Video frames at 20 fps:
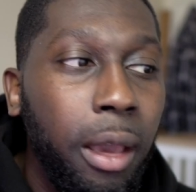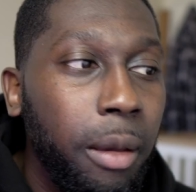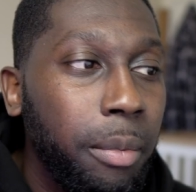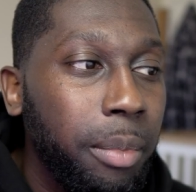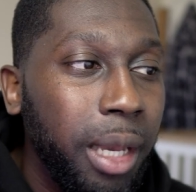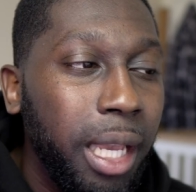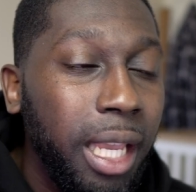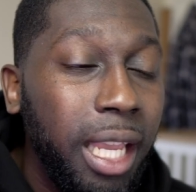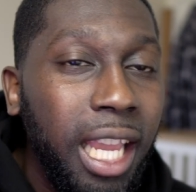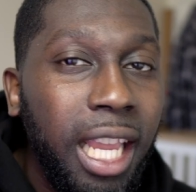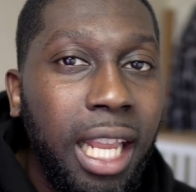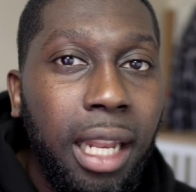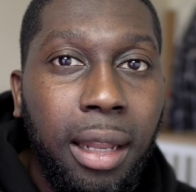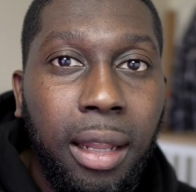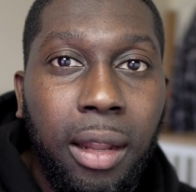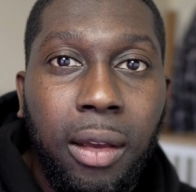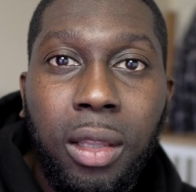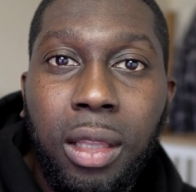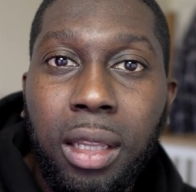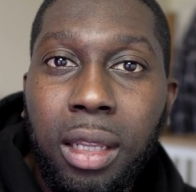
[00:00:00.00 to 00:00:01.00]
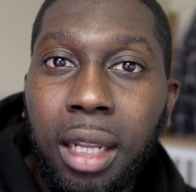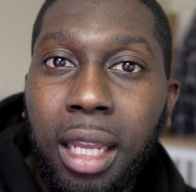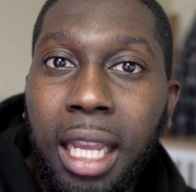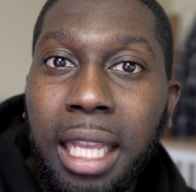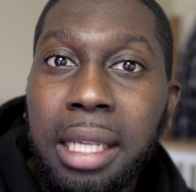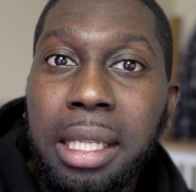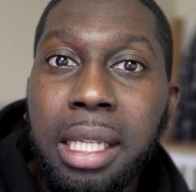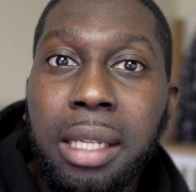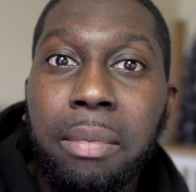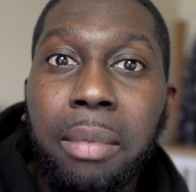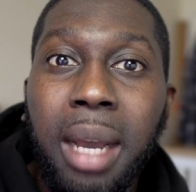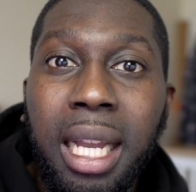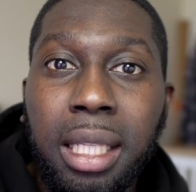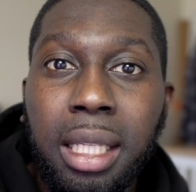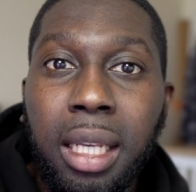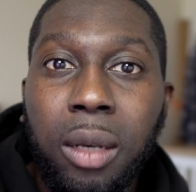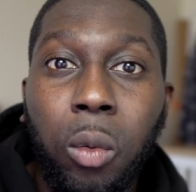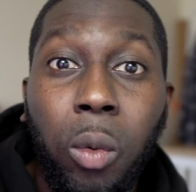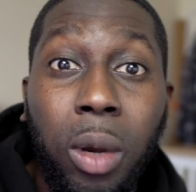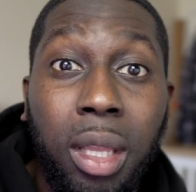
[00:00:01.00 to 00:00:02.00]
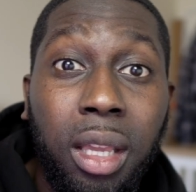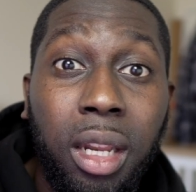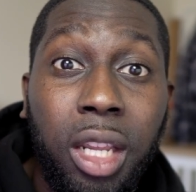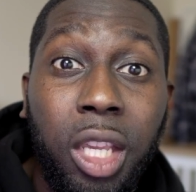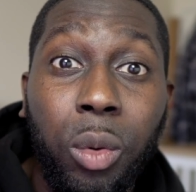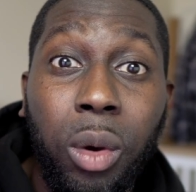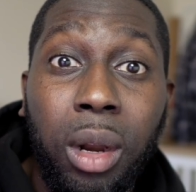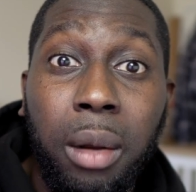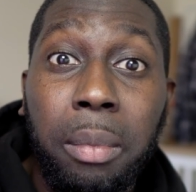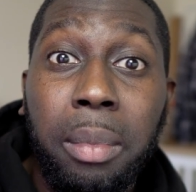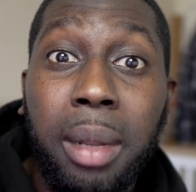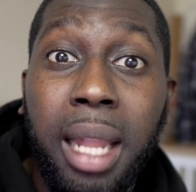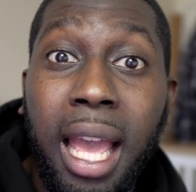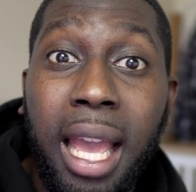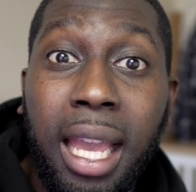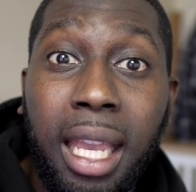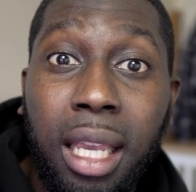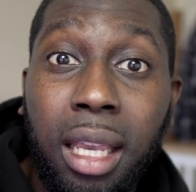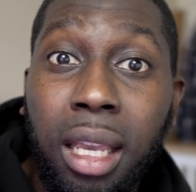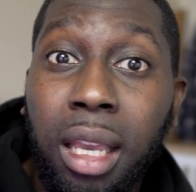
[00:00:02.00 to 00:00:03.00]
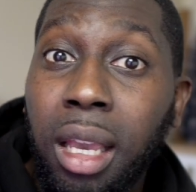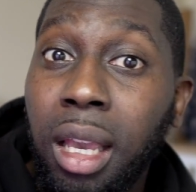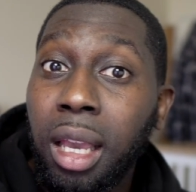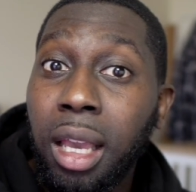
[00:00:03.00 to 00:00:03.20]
but in London, it doesn't matter whether you are black,